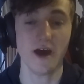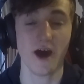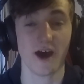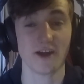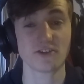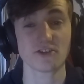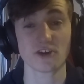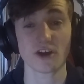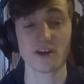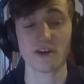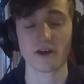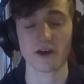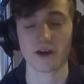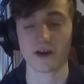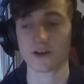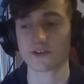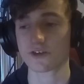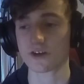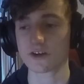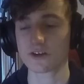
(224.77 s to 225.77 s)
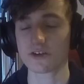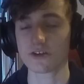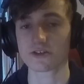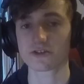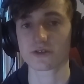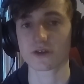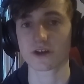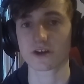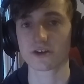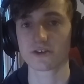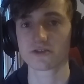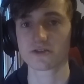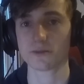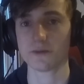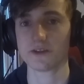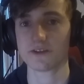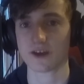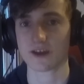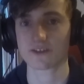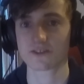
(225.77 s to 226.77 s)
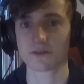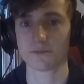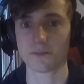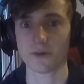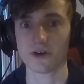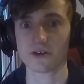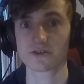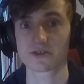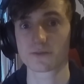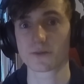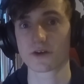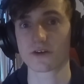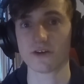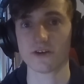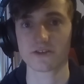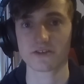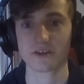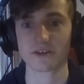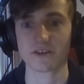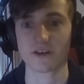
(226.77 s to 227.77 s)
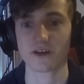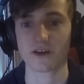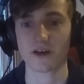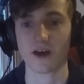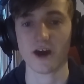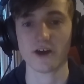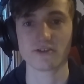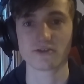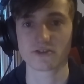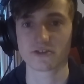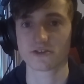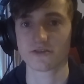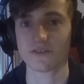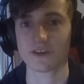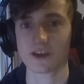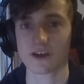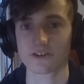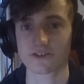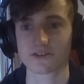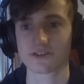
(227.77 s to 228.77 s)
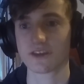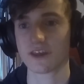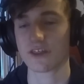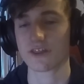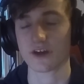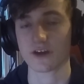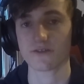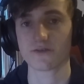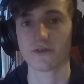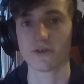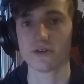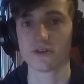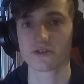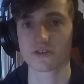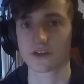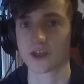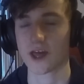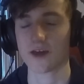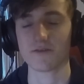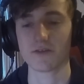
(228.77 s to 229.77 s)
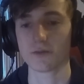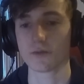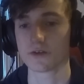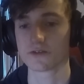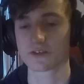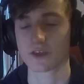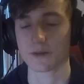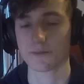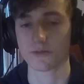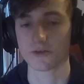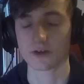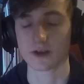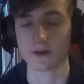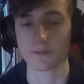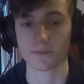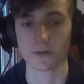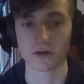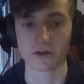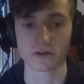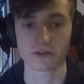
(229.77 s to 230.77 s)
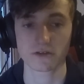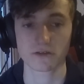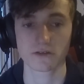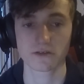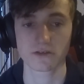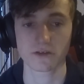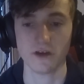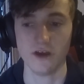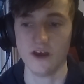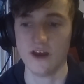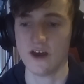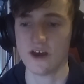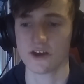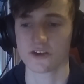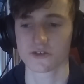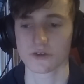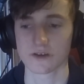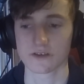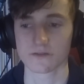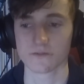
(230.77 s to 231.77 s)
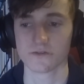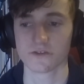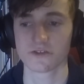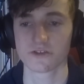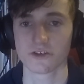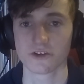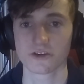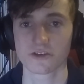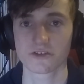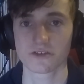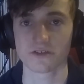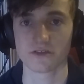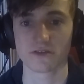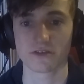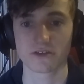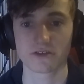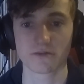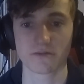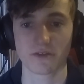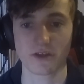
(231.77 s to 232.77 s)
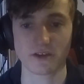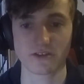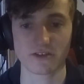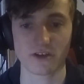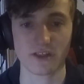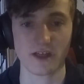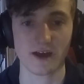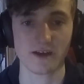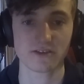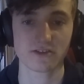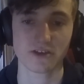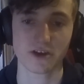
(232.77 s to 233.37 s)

I tried not to include too many tanks in bogs because there's like hundreds of videos of T-34s and KV-1s getting pulled out of bogs, as well as some Stugs and some things like that.